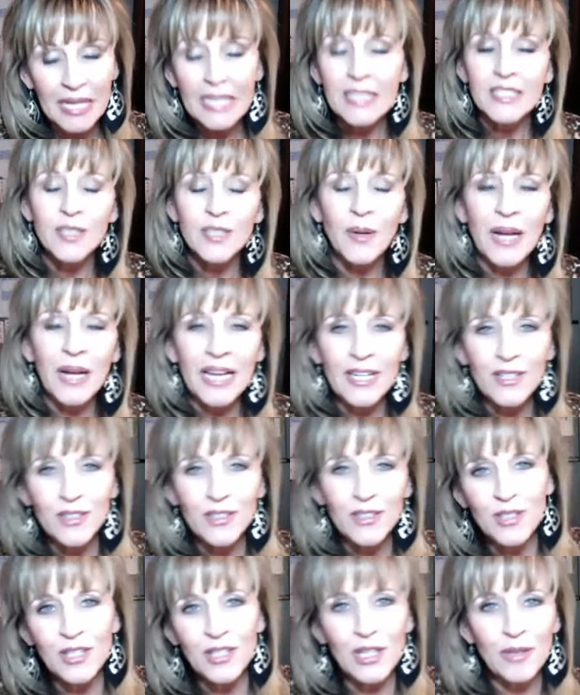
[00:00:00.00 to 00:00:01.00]
So I added her
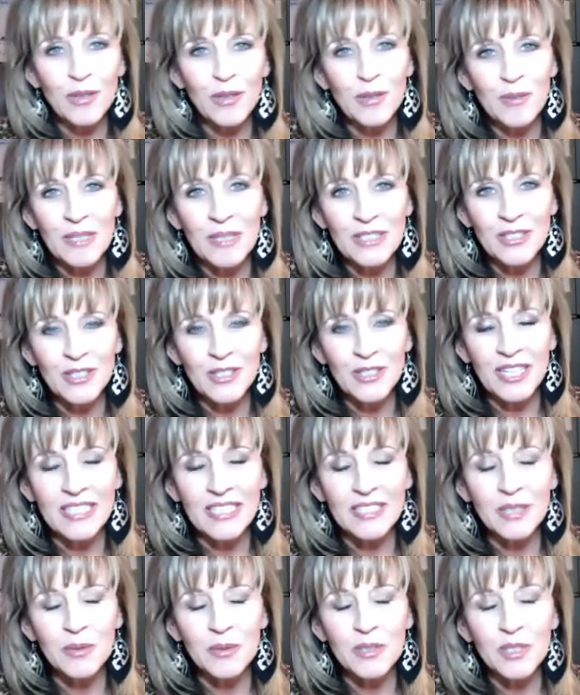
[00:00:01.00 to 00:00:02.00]
to that group yesterday.
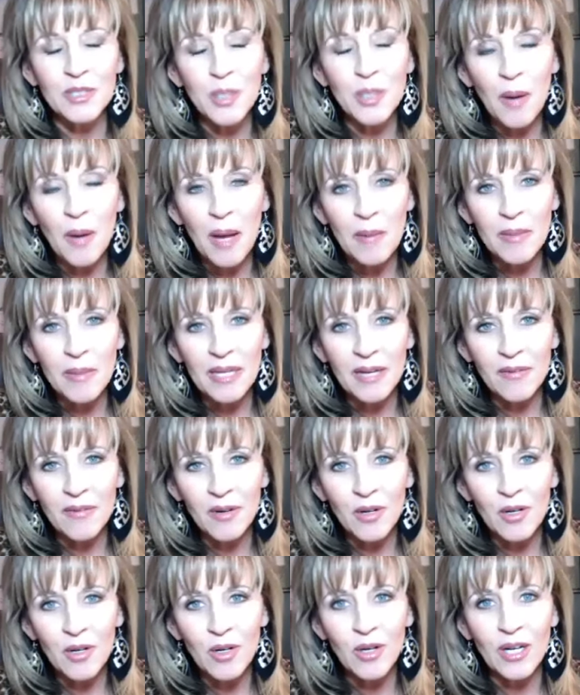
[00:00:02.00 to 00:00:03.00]
So we're so happy to have
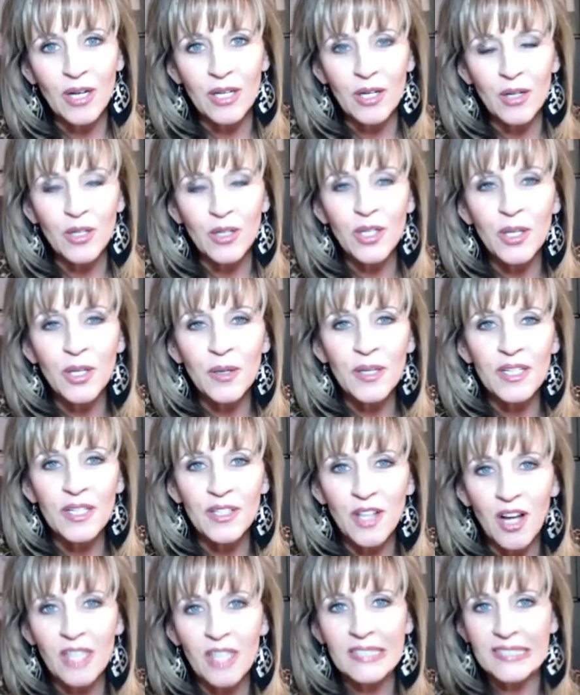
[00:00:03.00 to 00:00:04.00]
her and her unit,
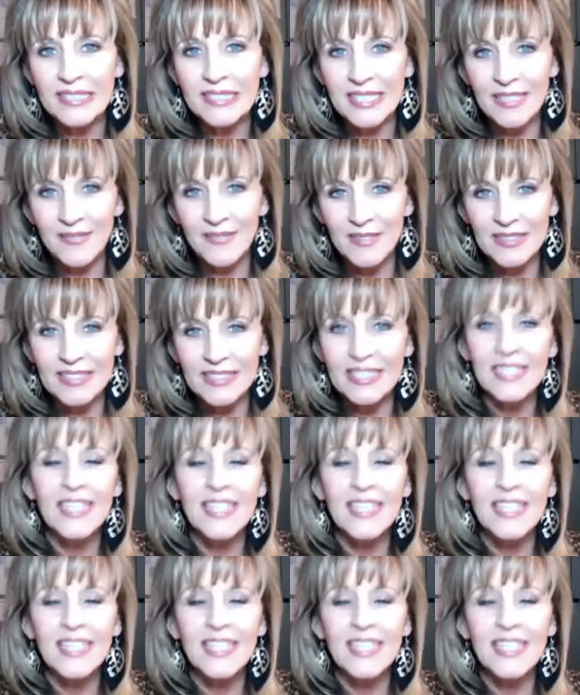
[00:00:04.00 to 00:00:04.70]
Docs Divas.